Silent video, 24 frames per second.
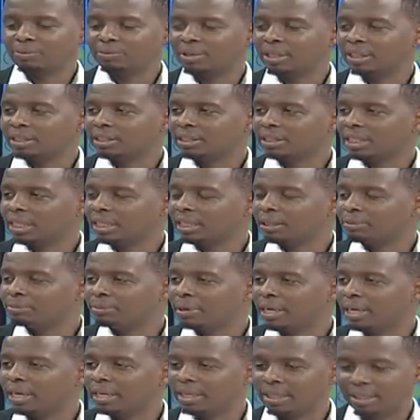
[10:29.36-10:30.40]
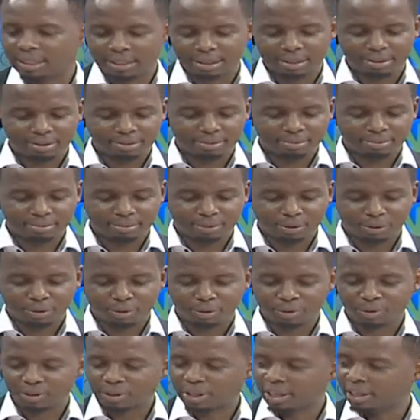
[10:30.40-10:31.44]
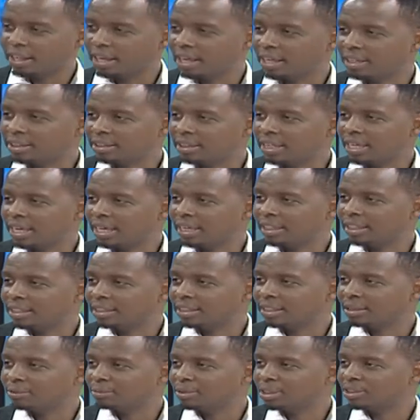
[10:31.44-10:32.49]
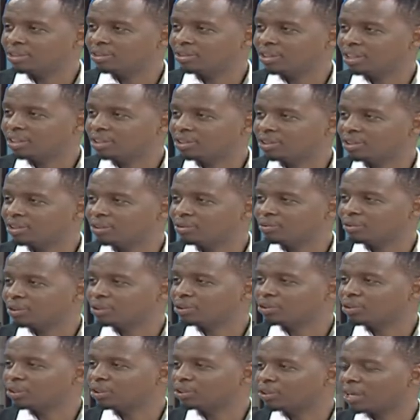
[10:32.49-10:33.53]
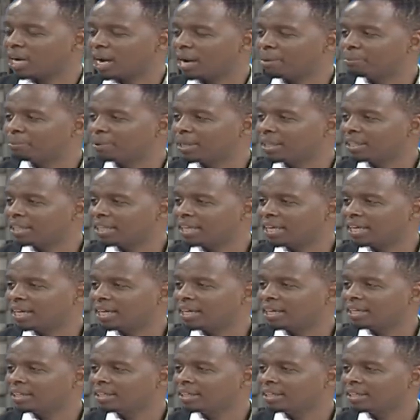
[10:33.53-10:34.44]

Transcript: were started by Uhuru Kenyatta and his administration? What's going to happen there?